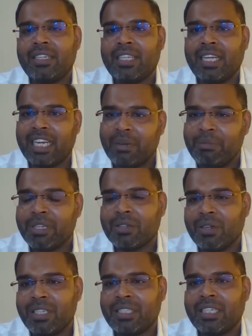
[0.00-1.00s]
and there can be a
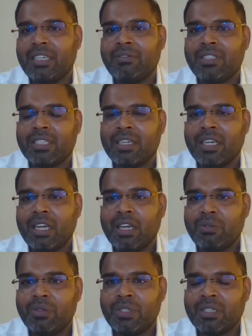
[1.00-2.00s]
solution
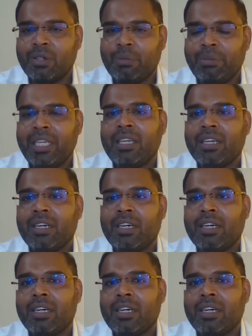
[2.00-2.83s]
which could be